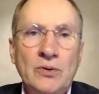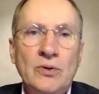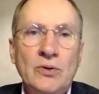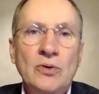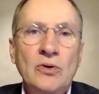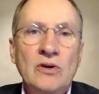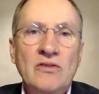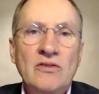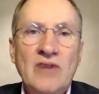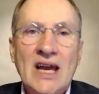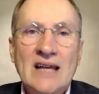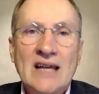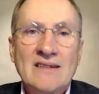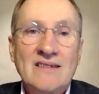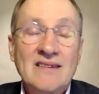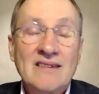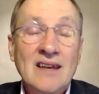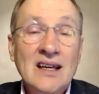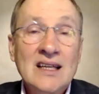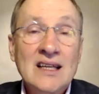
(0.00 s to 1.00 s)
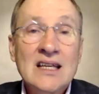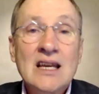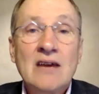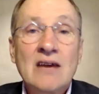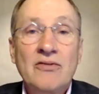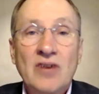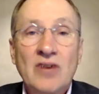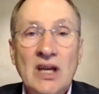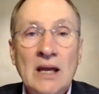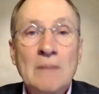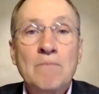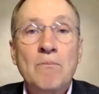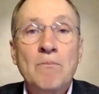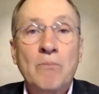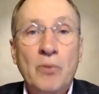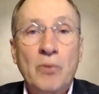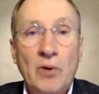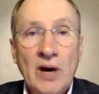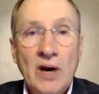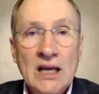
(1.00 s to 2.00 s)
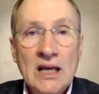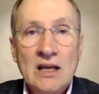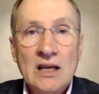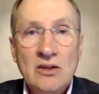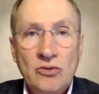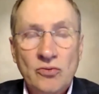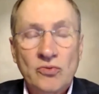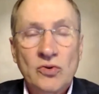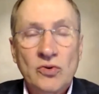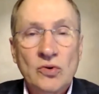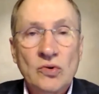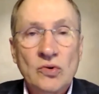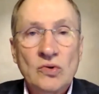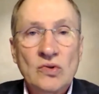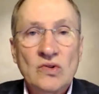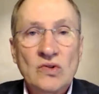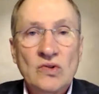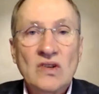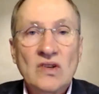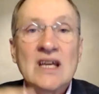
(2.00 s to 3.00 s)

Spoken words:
who have had significant breakthroughs